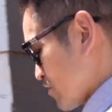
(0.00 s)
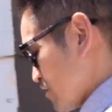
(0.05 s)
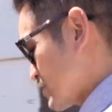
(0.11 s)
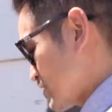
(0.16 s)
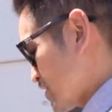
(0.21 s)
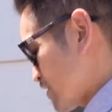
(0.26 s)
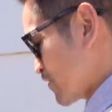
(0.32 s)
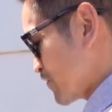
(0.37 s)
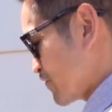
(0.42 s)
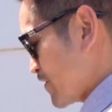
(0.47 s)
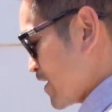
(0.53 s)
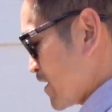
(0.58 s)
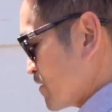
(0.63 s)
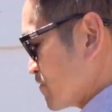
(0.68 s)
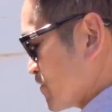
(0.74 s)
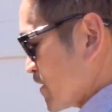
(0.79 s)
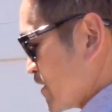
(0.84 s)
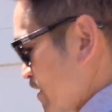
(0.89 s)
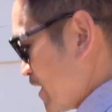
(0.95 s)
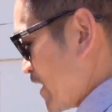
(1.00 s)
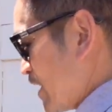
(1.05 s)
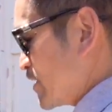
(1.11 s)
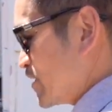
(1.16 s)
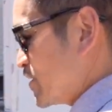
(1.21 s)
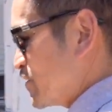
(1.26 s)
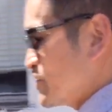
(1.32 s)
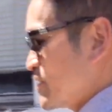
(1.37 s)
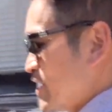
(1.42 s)
for a single family
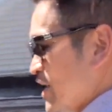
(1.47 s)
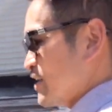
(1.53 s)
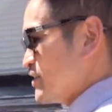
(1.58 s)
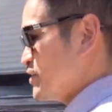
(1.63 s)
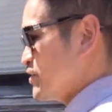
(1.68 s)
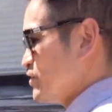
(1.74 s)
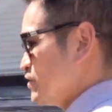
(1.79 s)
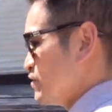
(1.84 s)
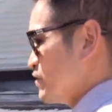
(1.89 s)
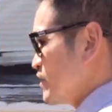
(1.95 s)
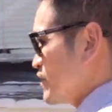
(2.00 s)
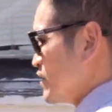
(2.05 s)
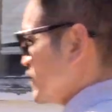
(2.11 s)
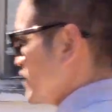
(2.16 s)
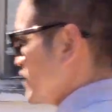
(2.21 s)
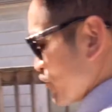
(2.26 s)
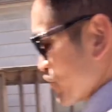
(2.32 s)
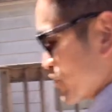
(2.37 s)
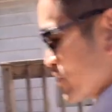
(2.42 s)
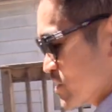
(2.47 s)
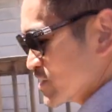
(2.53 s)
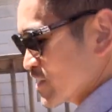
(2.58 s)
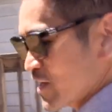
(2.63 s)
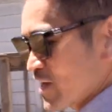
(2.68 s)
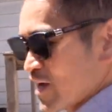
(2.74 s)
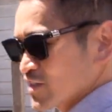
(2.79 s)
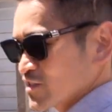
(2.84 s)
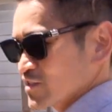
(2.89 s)
ADU DADU. For this
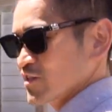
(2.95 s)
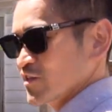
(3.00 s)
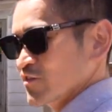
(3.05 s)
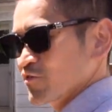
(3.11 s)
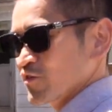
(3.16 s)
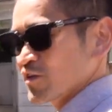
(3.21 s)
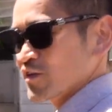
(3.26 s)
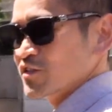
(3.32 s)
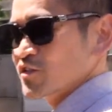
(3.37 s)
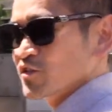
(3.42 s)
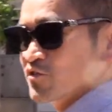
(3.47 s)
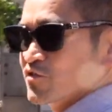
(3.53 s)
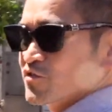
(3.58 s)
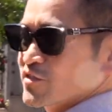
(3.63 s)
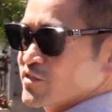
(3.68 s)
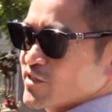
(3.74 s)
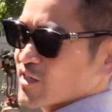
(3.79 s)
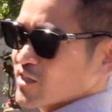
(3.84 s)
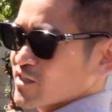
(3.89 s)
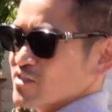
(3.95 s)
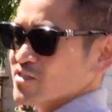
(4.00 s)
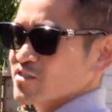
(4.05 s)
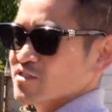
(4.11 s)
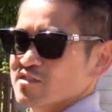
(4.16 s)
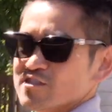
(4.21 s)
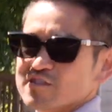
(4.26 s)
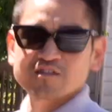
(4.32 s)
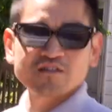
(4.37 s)
site, actually, we can do
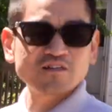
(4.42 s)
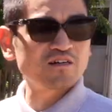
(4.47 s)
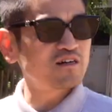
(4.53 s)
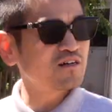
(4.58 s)
6